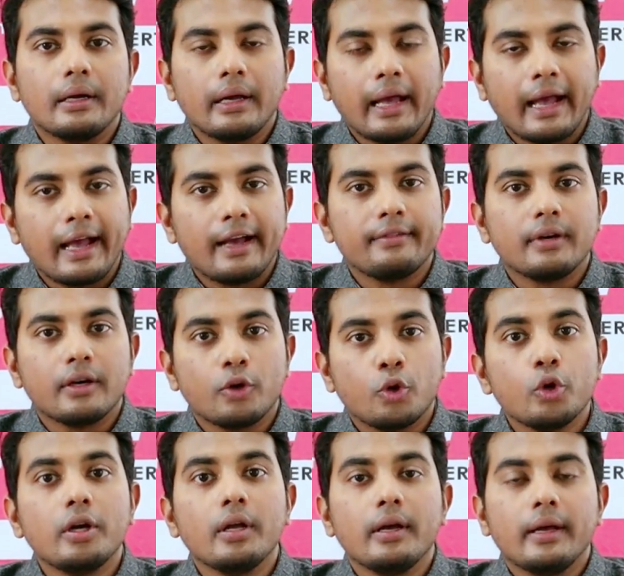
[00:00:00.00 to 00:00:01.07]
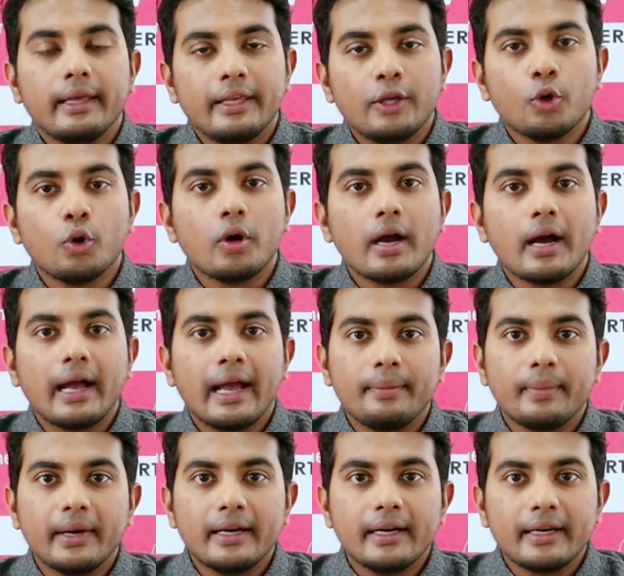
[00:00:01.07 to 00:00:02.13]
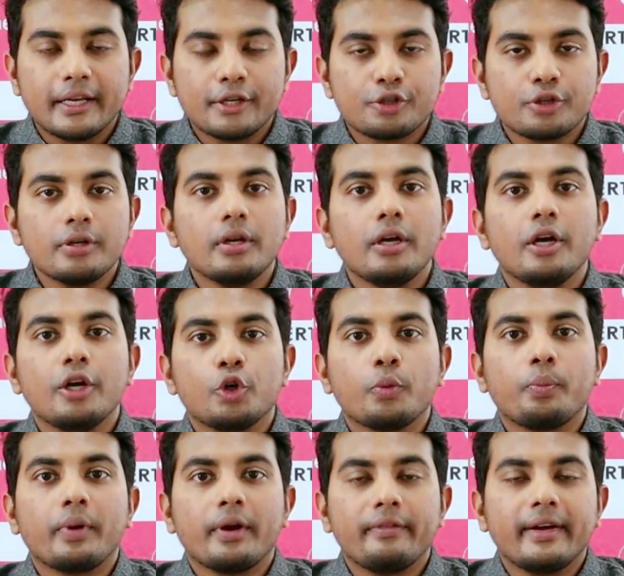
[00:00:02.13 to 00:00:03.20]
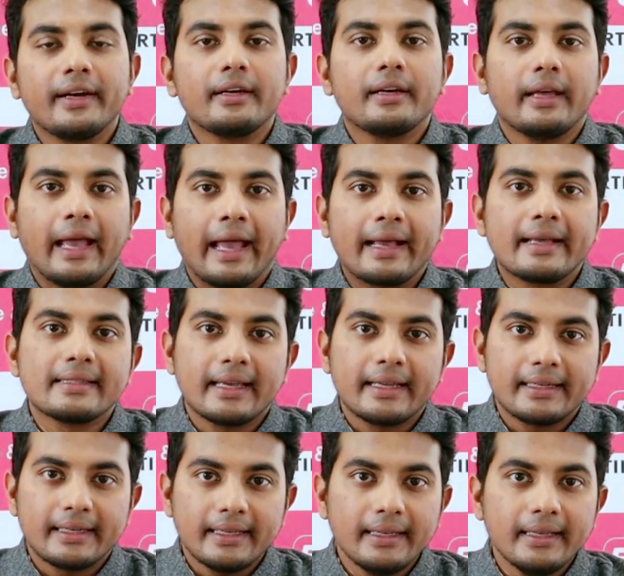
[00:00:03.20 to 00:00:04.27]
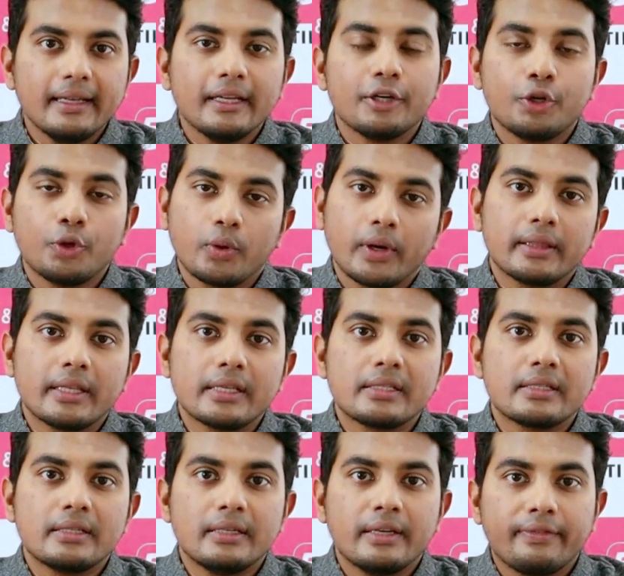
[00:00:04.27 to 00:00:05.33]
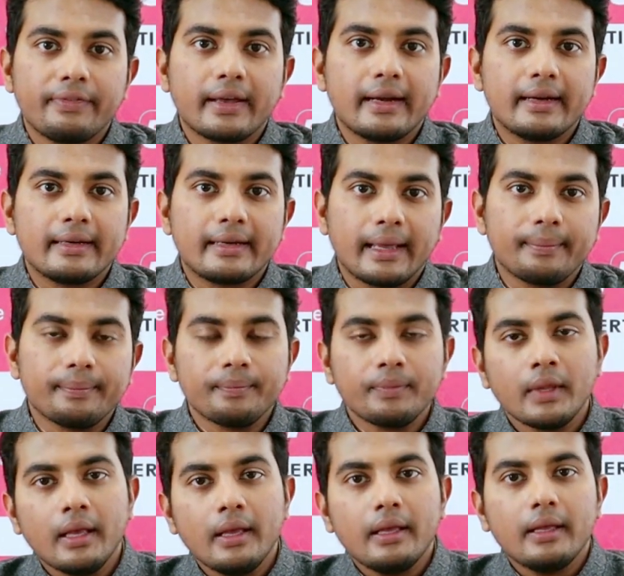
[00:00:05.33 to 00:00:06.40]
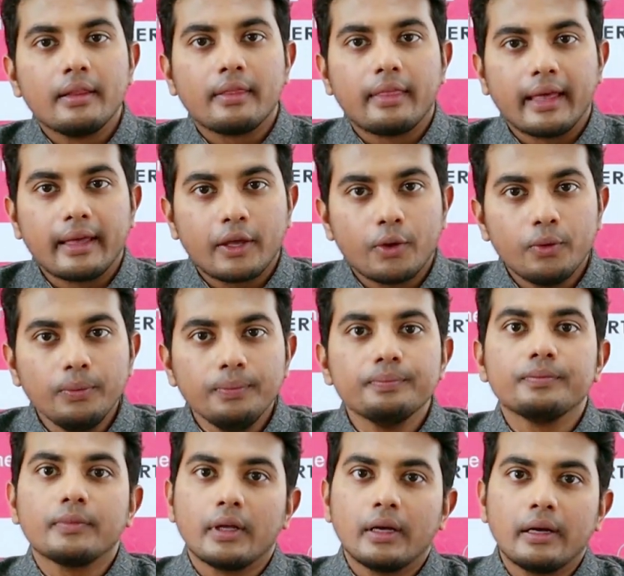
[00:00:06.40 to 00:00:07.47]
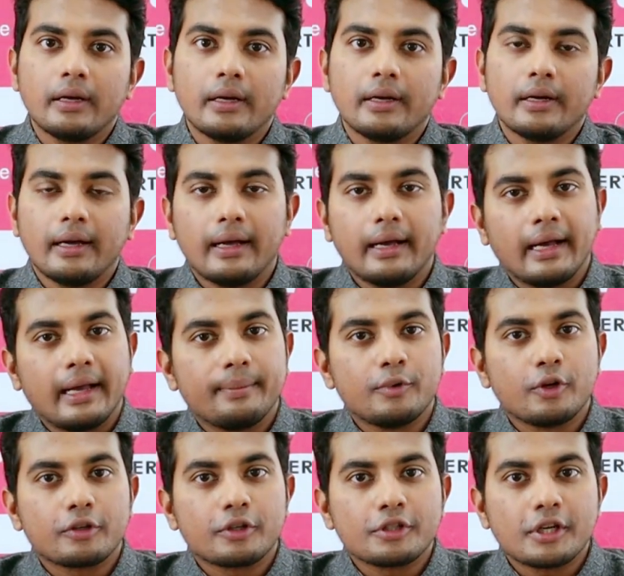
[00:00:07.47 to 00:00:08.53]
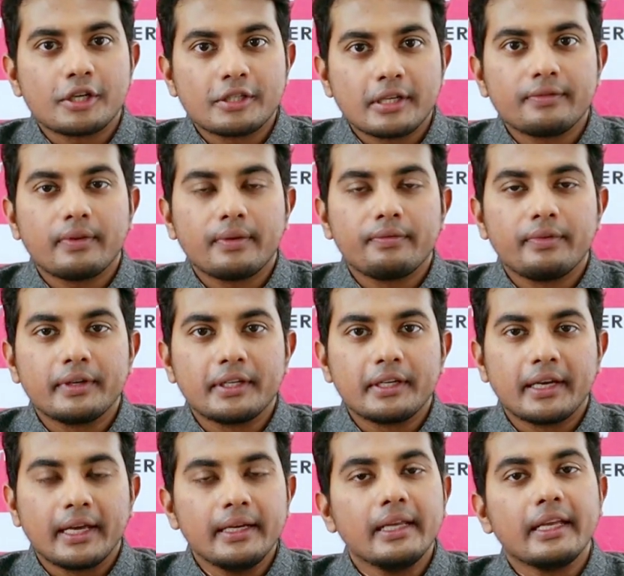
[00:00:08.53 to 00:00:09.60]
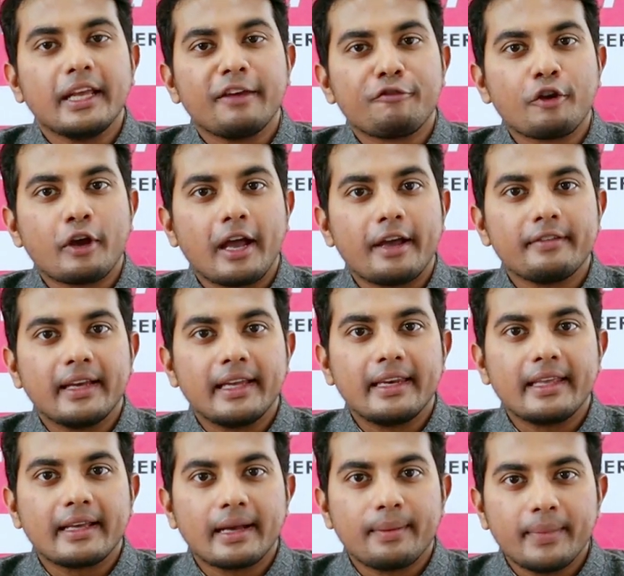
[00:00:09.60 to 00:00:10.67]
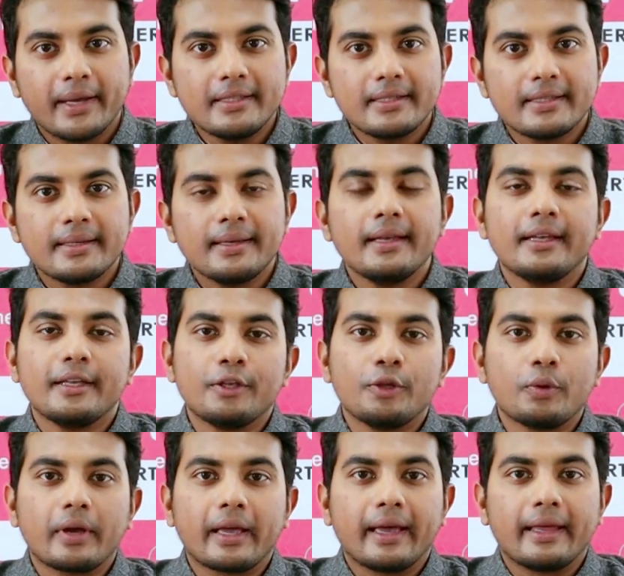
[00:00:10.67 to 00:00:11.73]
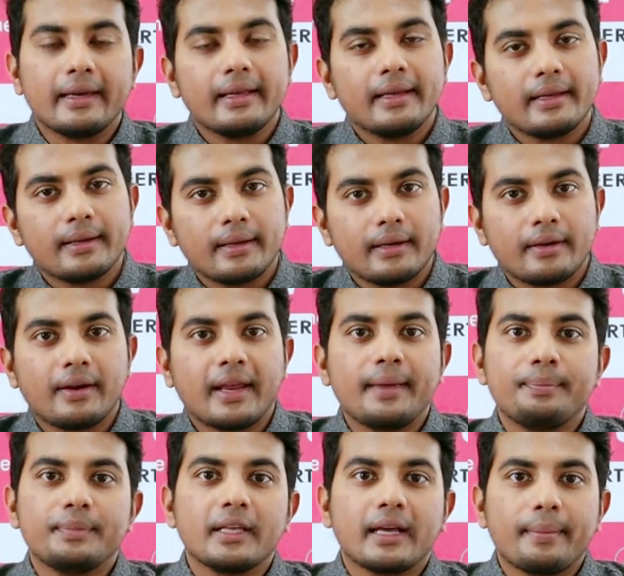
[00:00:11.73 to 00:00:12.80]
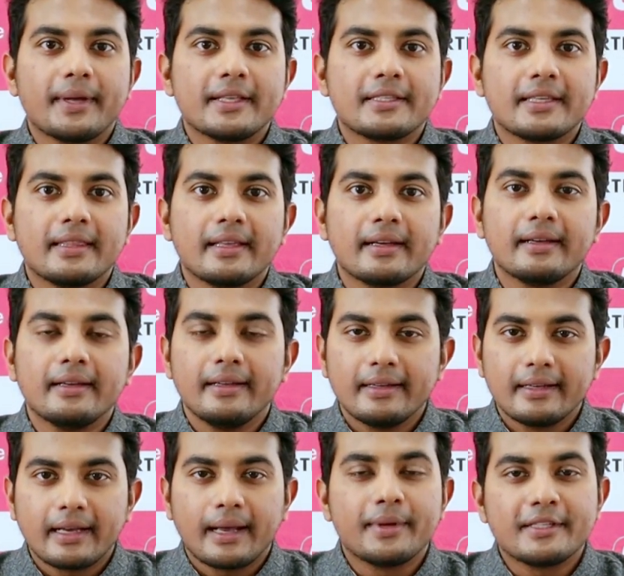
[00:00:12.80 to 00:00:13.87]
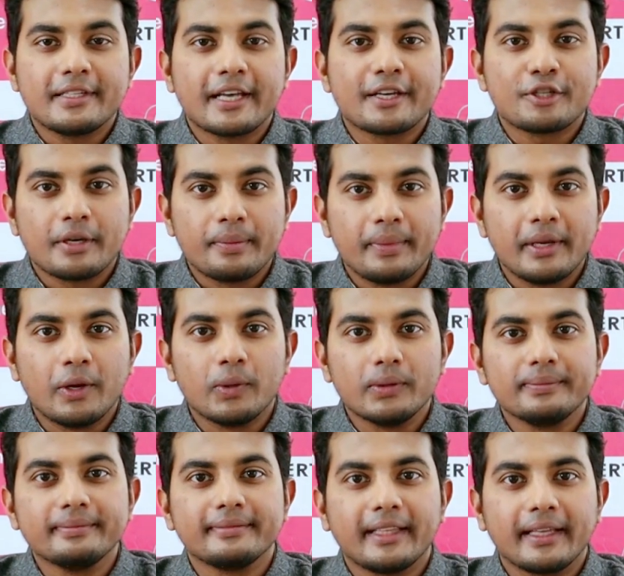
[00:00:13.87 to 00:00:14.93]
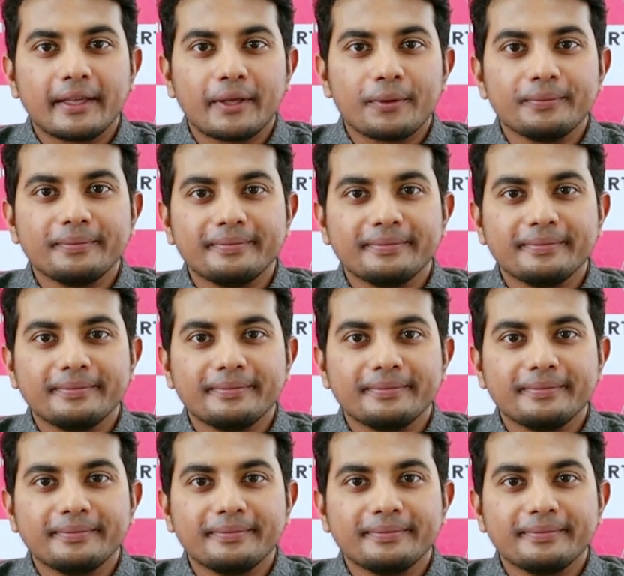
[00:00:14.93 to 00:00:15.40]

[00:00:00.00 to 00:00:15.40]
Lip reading: have good yoga and meditation to prevent anxiety during this difficult time. Thank you. I'm Dr. Shashank from 49. If you have any comments, you can write the comments in the comment section below. Thank you.